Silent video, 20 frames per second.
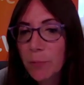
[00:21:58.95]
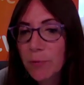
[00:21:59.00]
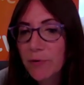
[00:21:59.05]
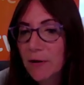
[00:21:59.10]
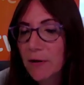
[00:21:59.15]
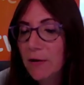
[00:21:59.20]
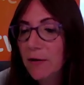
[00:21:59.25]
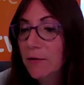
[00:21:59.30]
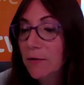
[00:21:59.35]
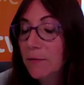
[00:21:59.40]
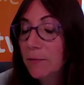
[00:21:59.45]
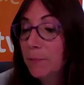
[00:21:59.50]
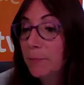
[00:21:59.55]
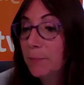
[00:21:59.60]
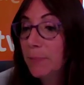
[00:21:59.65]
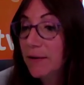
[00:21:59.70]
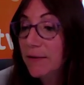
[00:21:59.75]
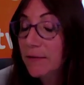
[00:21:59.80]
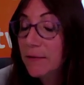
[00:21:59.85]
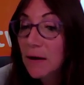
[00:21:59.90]

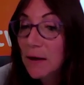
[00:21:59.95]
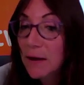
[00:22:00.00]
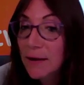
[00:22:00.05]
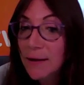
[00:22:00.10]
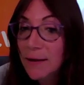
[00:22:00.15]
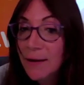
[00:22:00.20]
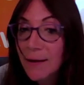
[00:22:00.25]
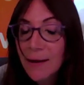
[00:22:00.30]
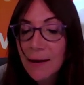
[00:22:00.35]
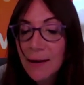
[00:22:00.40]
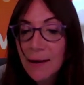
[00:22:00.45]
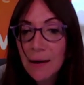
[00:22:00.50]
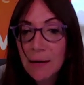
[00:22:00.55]
especially in the